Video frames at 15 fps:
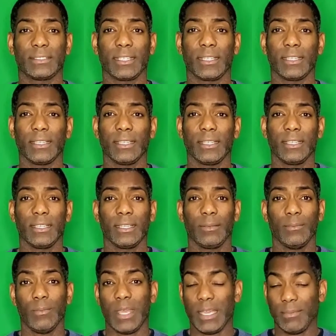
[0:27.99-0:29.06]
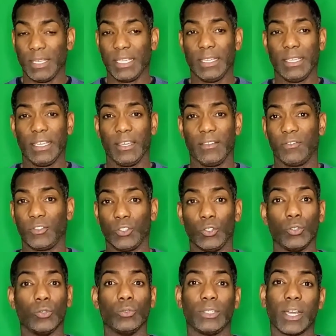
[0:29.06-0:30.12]
And maybe if
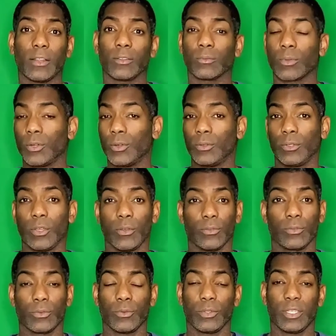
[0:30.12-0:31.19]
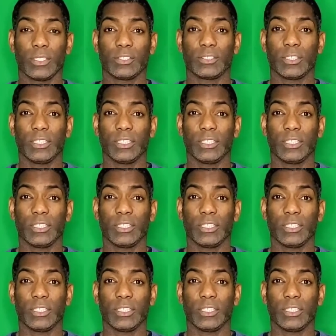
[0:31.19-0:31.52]
you down the road go through this,